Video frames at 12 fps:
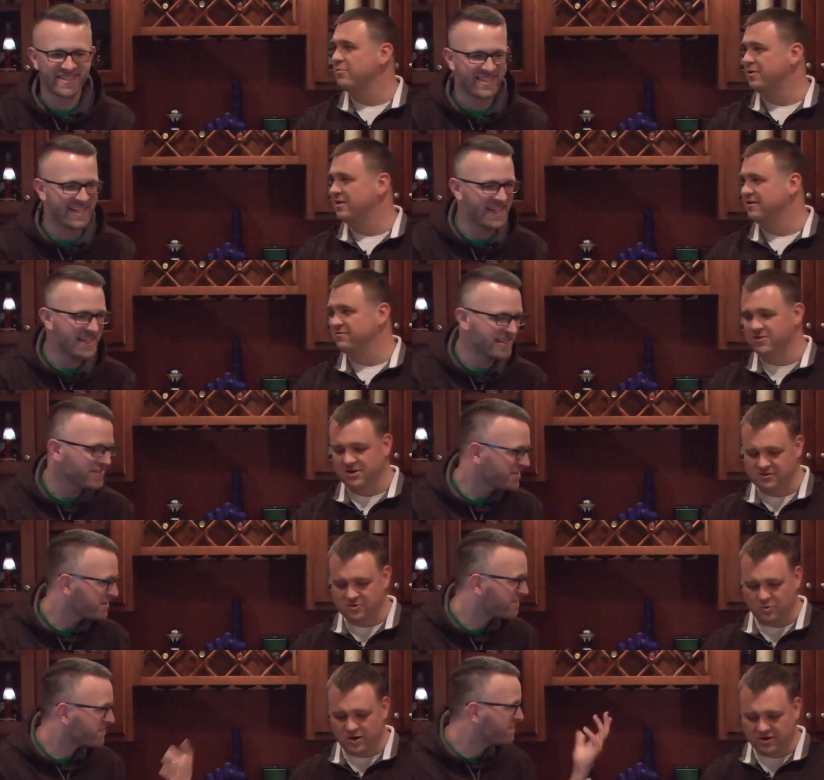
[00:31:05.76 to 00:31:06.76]
Speaker 1: it, buddy. Yeah, if
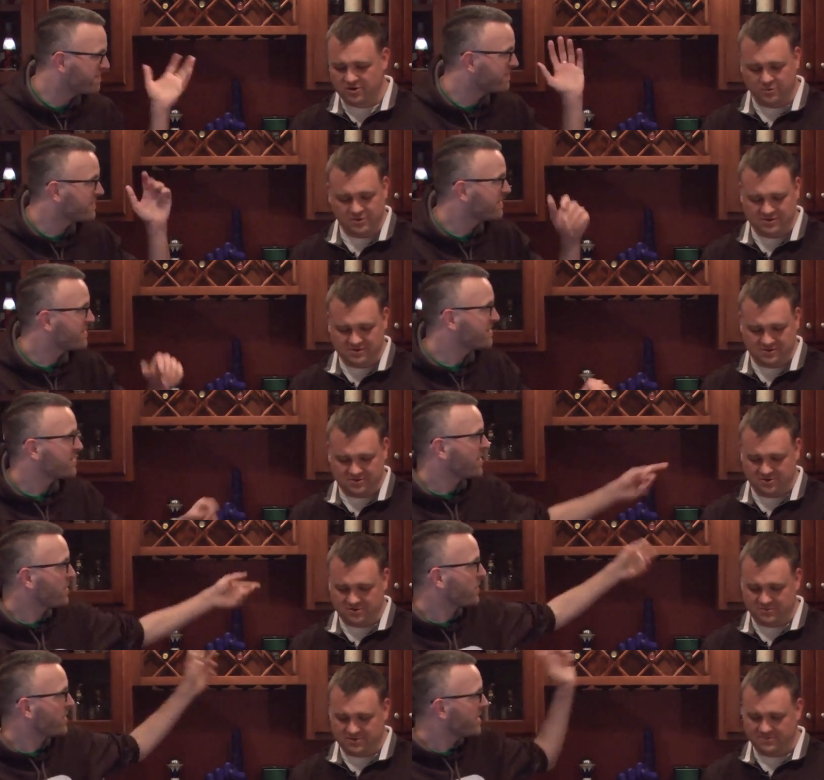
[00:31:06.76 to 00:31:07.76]
Johnson Wagner wins this,
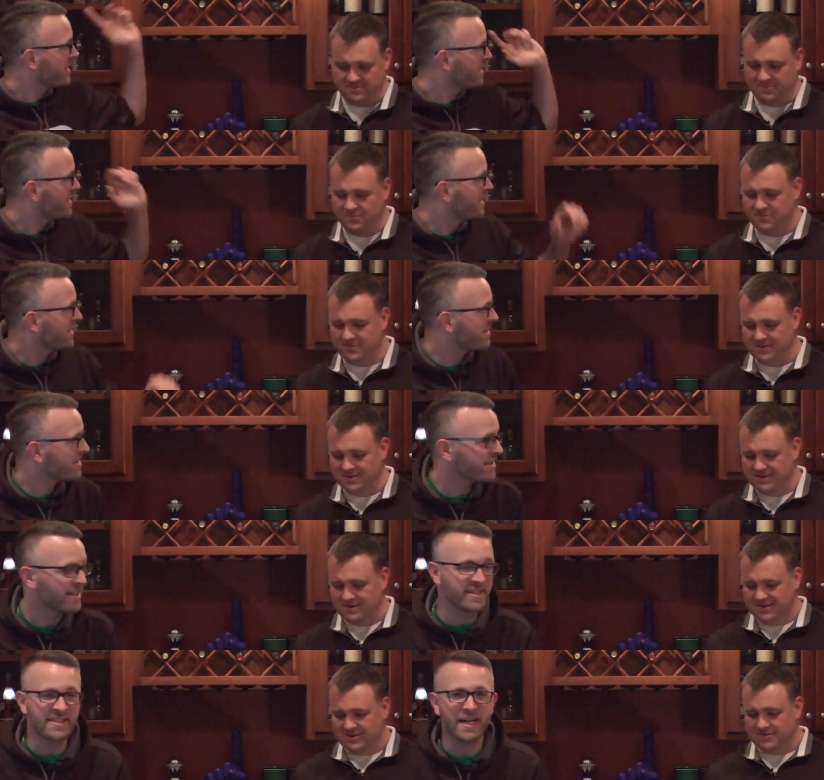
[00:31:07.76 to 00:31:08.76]
start tournament. working on the
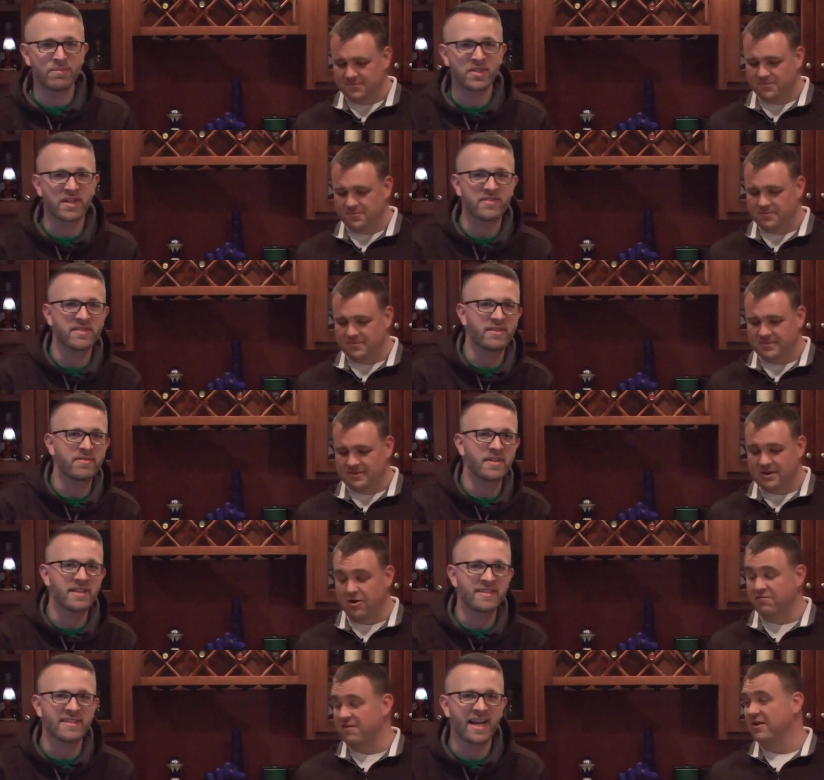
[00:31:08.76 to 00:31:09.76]
other uh, top shelf stuff.
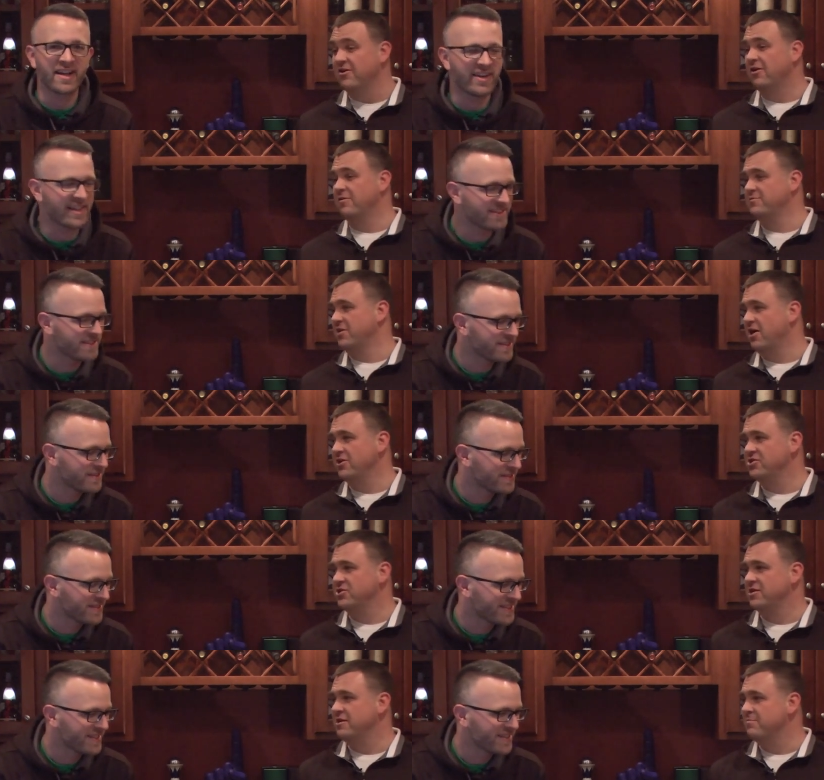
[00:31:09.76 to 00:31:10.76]
Now, if I call him dog
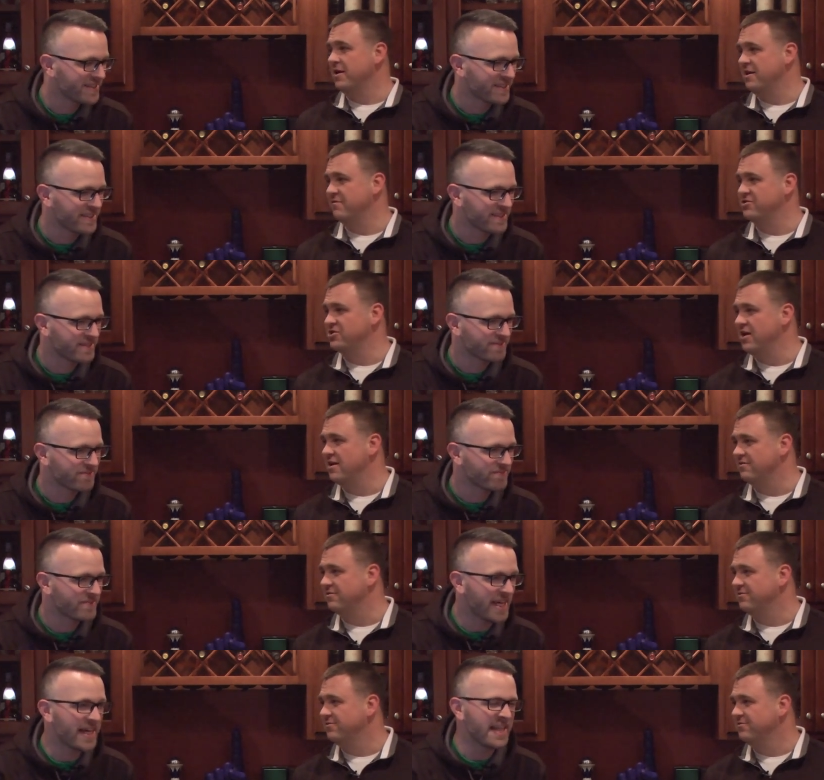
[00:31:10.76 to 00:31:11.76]
shit, he might have a
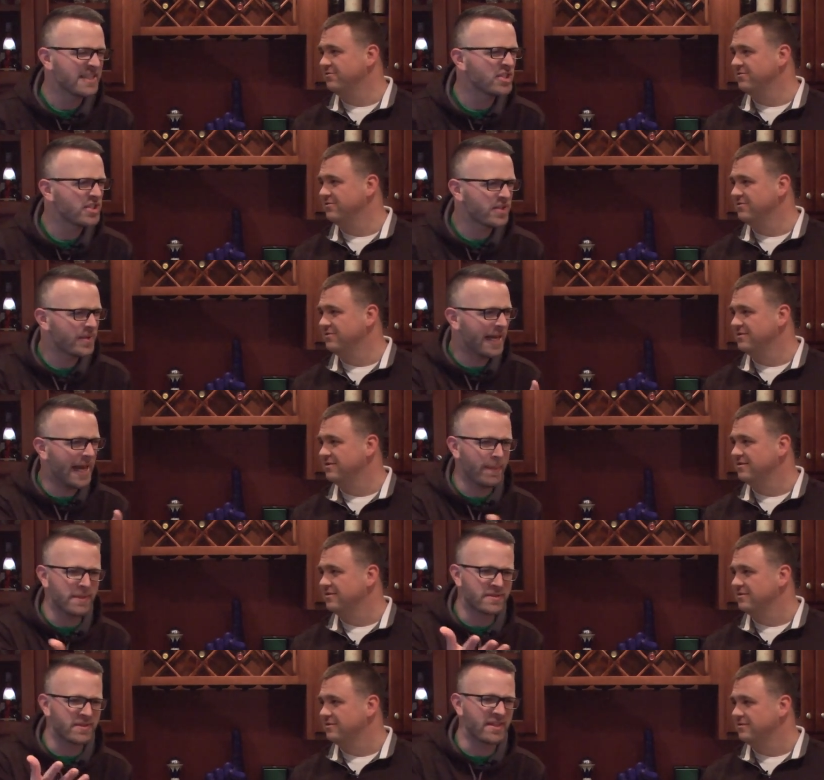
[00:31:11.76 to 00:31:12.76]
chance.
Speaker 2: Yeah, that's usually what
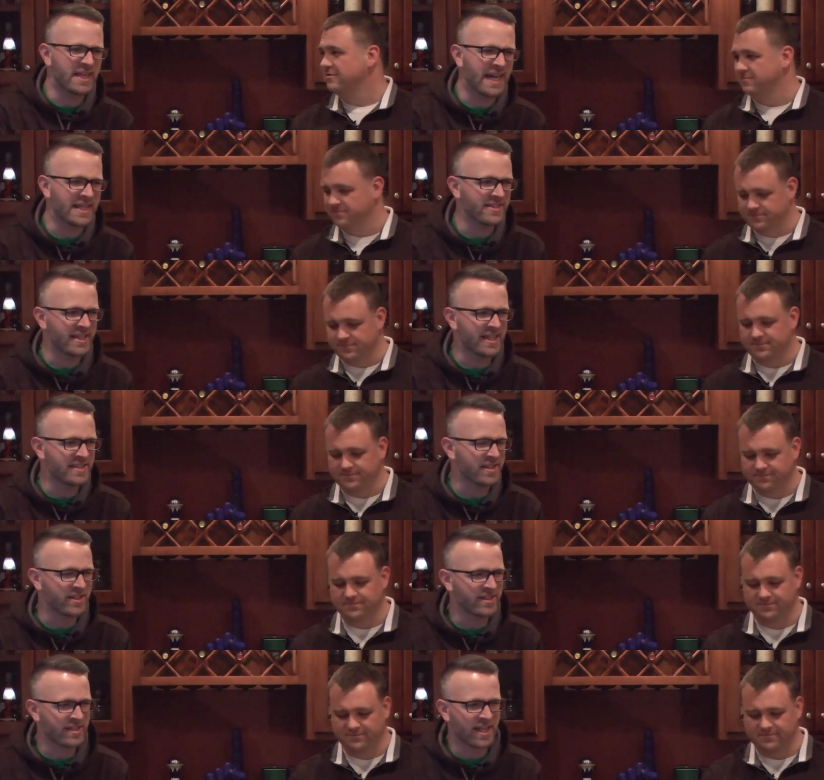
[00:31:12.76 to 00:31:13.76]
happens with you guys. You guys
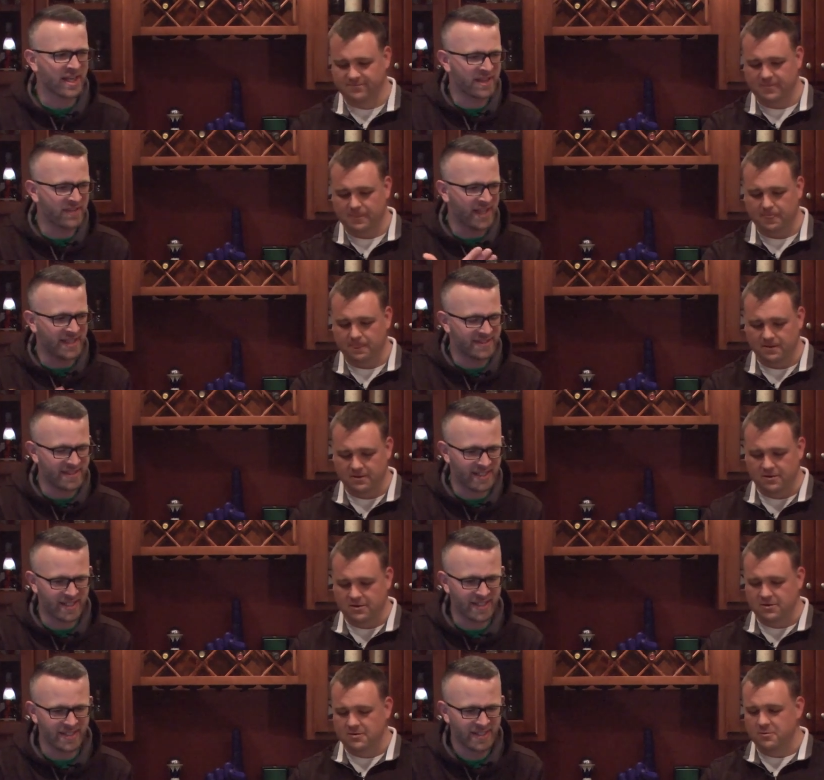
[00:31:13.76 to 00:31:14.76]
are kind of that.
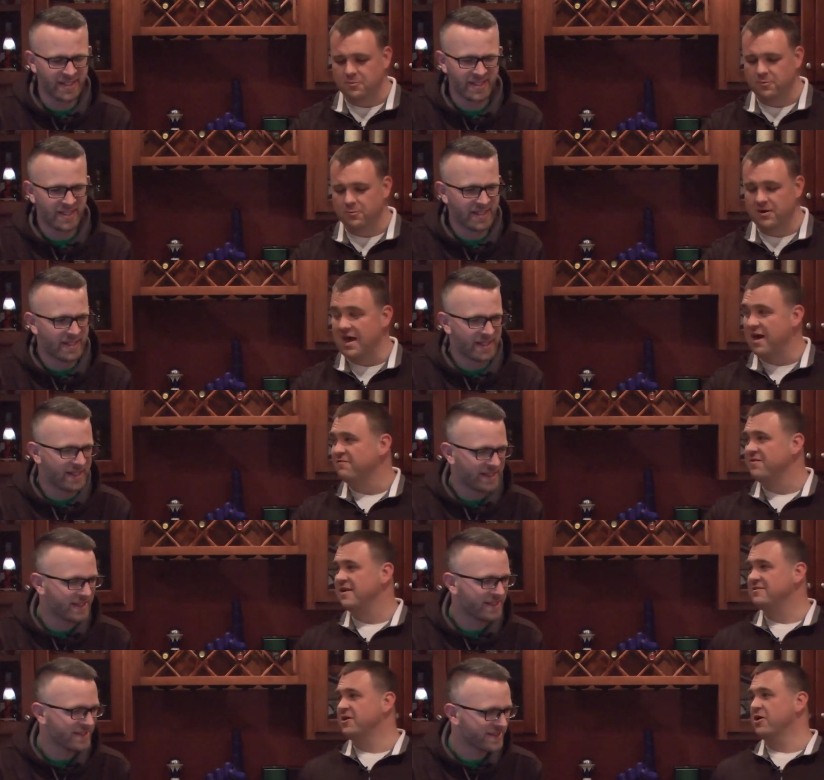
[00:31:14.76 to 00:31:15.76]
Uh,
Speaker 1: we have
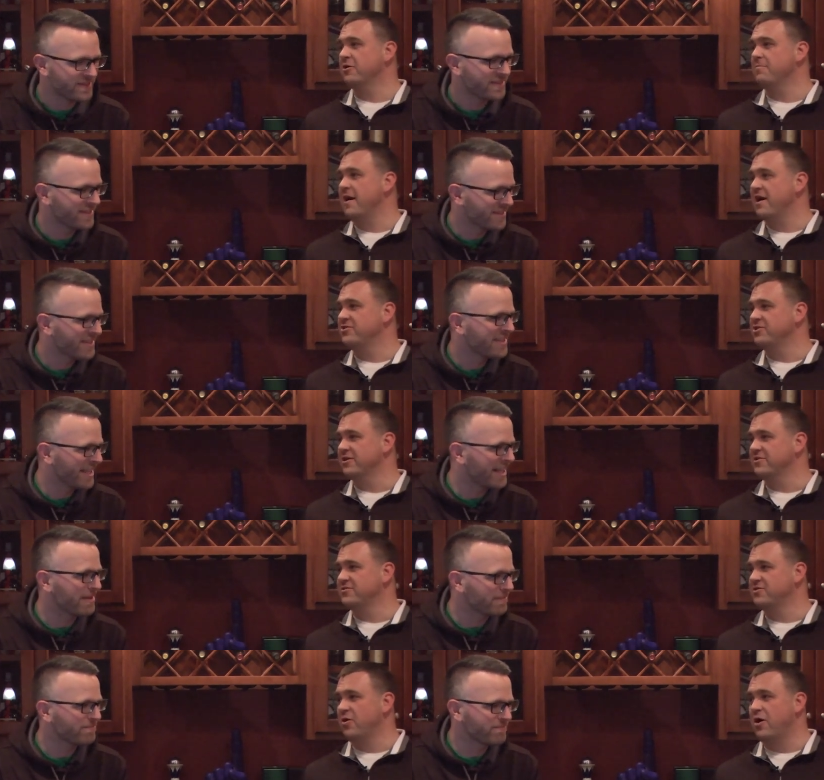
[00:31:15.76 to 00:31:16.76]
that dark magic.
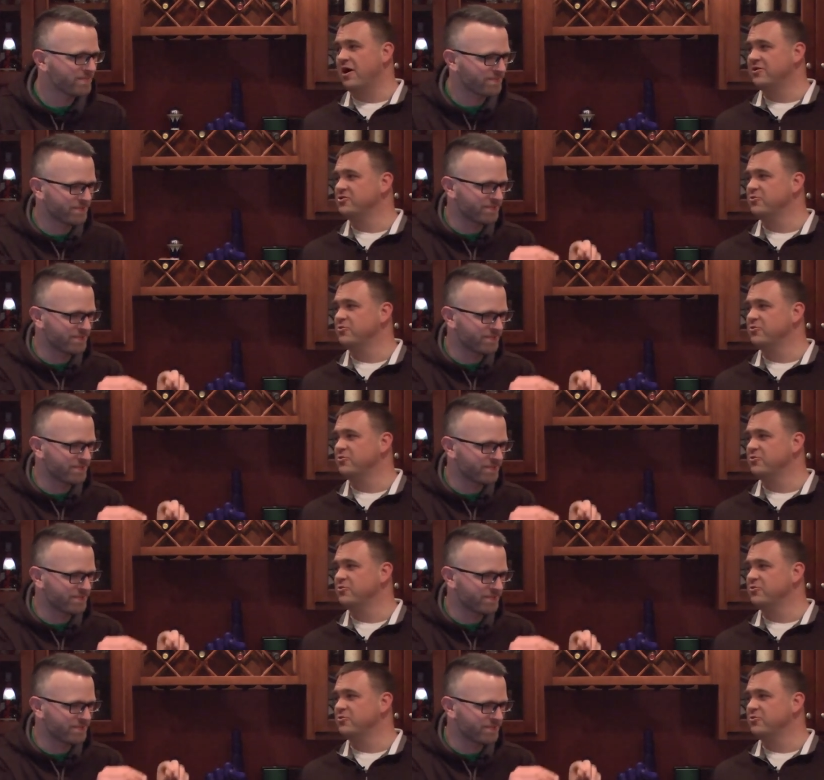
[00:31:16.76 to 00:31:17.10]
Yeah. So on